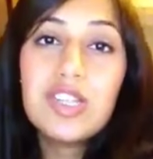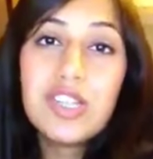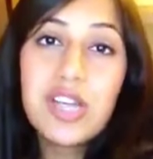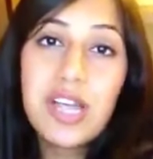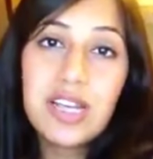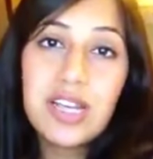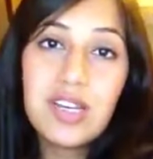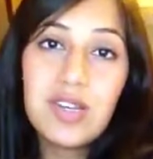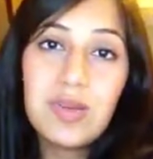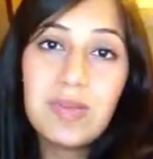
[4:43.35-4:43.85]

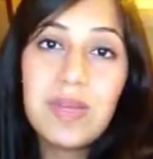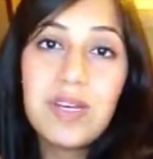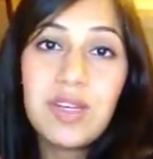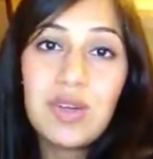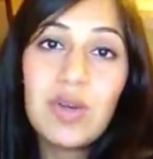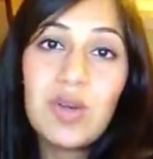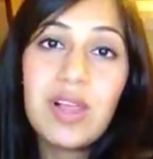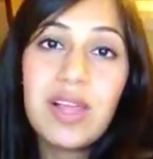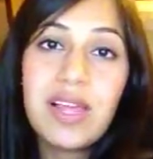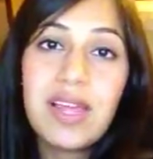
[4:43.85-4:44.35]
Jack Newman,
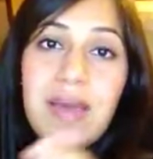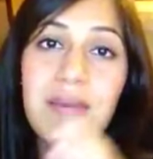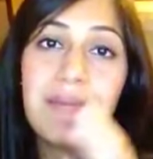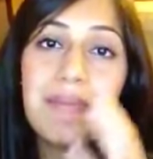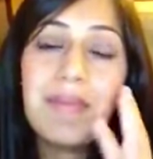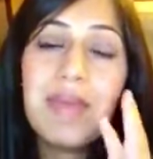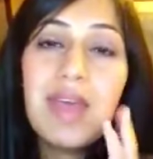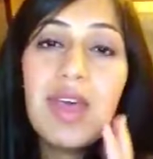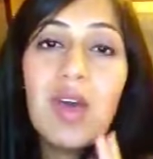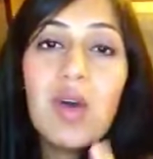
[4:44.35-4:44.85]
Google
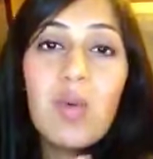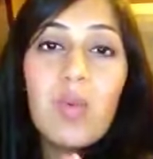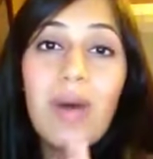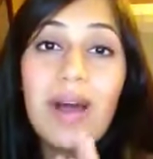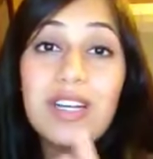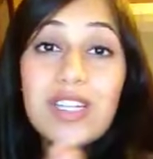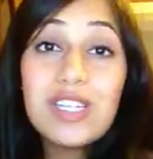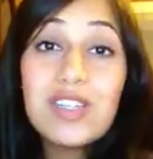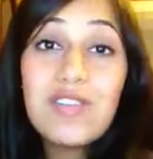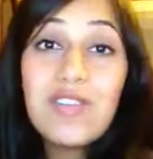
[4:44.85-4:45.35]
him,
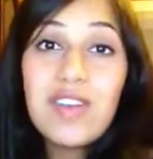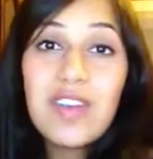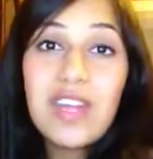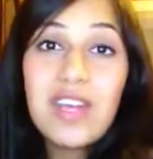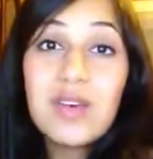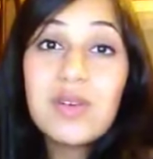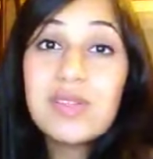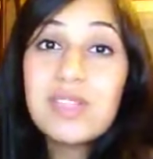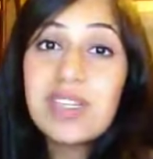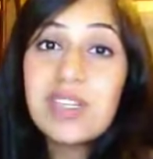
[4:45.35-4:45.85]
watch the
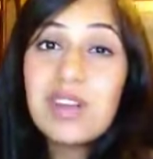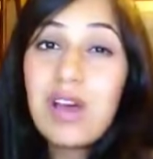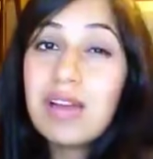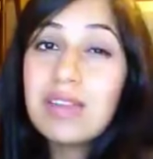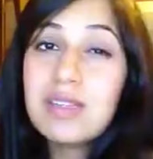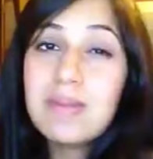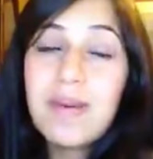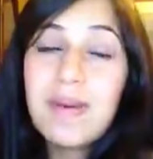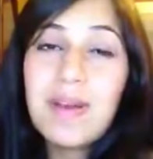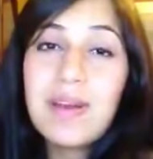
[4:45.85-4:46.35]
videos, he
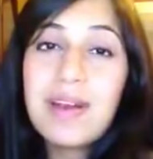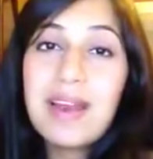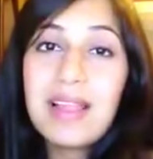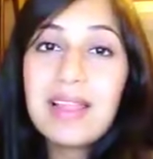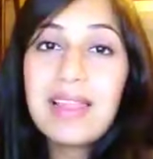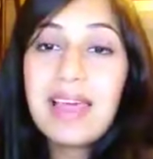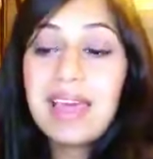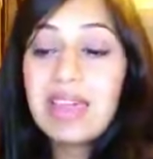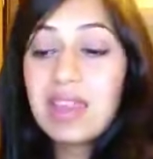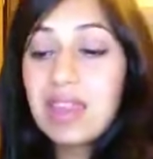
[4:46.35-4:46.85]
talks about it
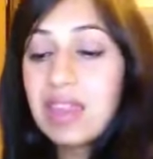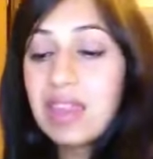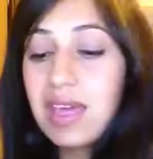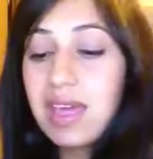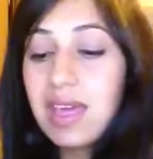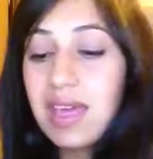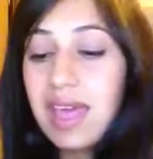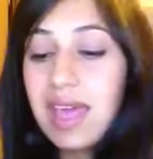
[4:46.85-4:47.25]
at length,